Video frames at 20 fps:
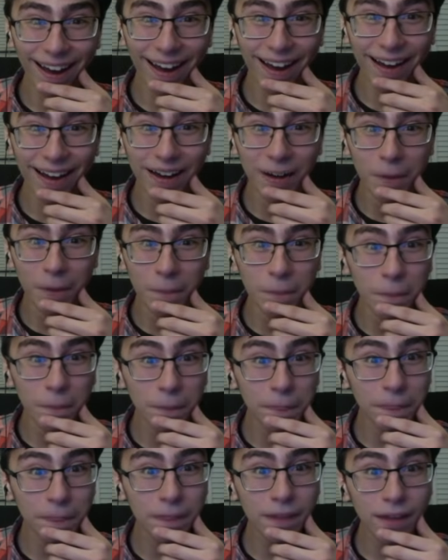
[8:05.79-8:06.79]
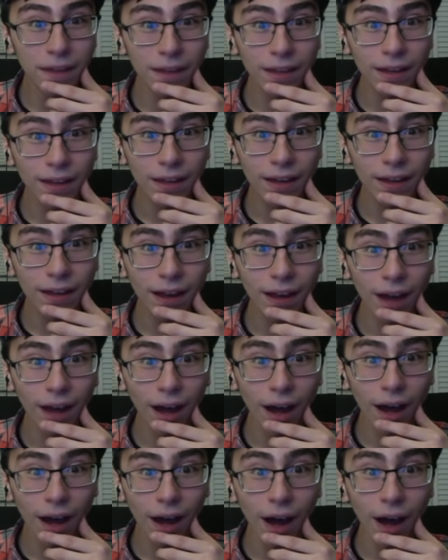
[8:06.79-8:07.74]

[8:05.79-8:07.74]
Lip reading: (no one is talking)